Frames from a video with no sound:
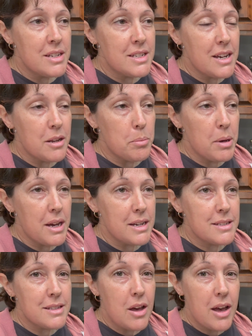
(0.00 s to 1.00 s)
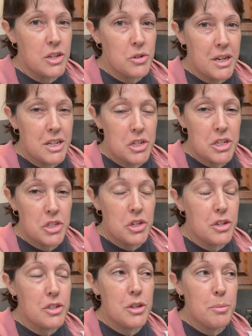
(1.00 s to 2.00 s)
down past the hydrangeas. You
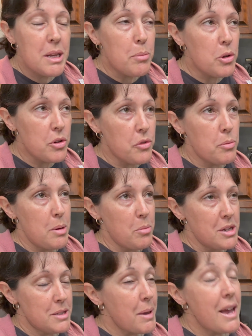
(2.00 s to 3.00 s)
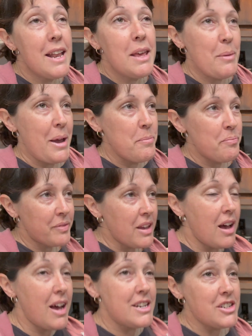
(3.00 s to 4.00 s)
know, so many beautiful memories. Anyway,
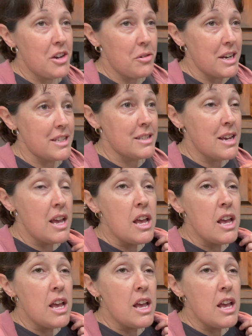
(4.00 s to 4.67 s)
I digress.